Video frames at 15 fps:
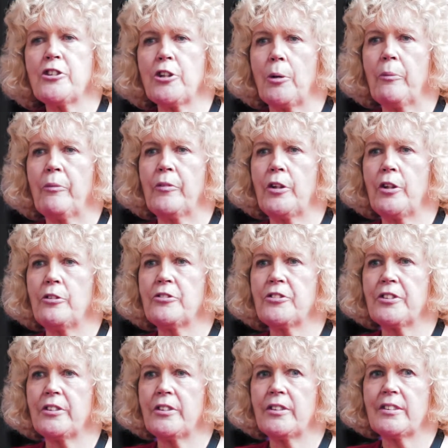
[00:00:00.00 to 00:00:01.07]
job for you
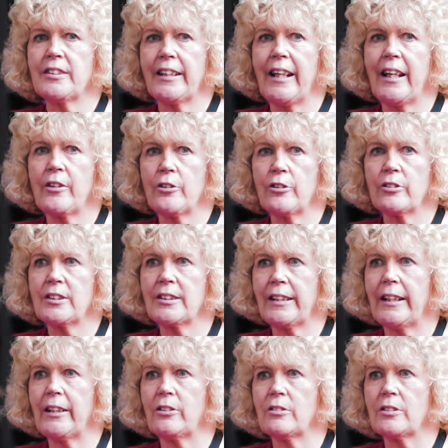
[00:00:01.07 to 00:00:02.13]
to get those
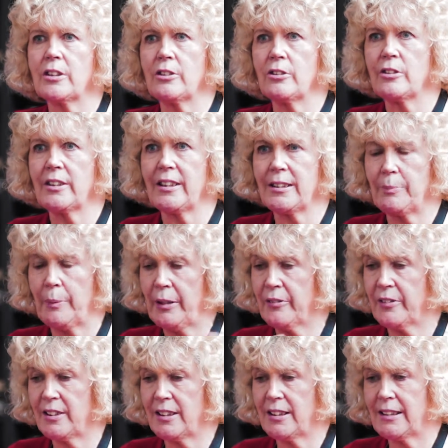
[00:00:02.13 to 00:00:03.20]
skills and those
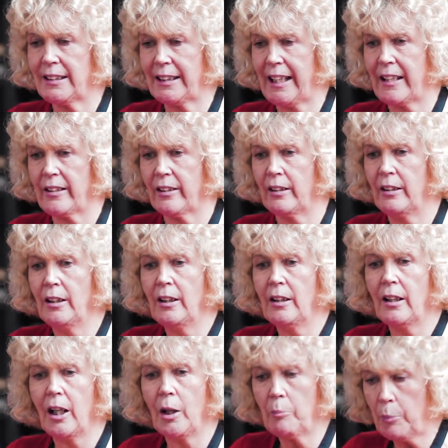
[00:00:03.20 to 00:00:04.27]
experiences together
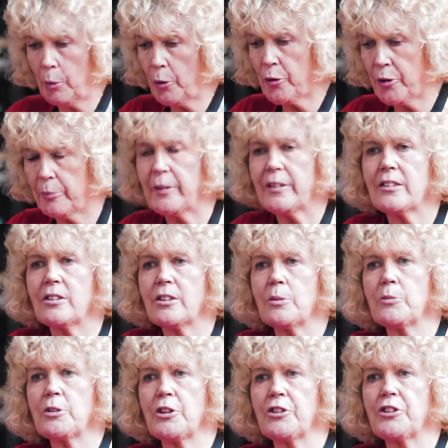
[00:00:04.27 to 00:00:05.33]
and put them into
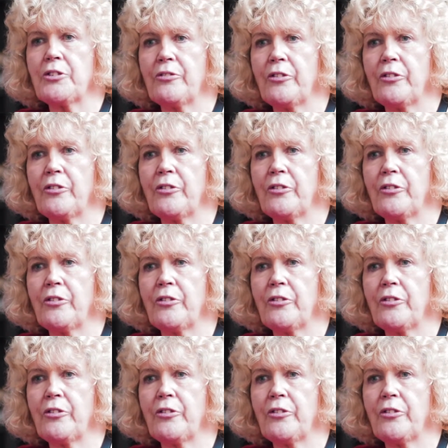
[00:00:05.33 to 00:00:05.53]
some sort of